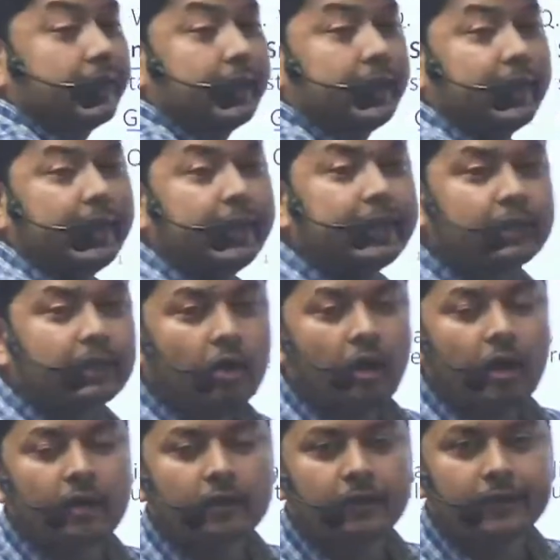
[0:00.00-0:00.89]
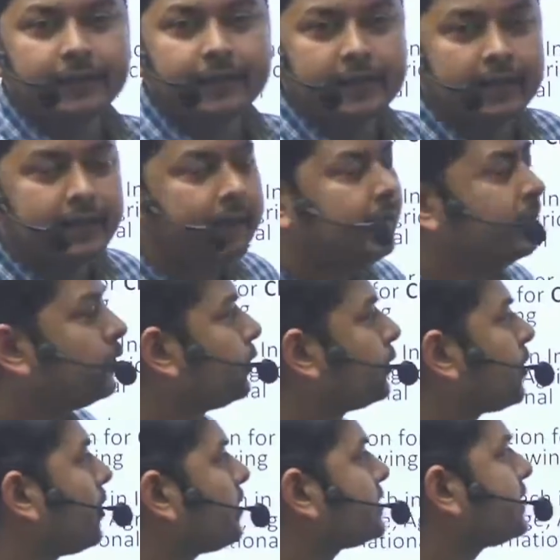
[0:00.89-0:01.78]
it occurred in
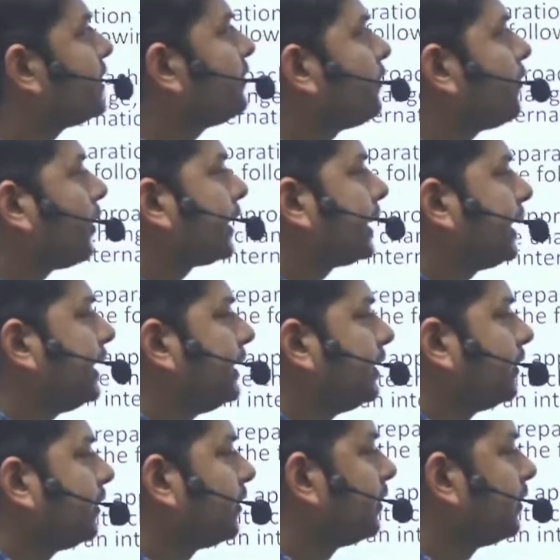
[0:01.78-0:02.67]
2014.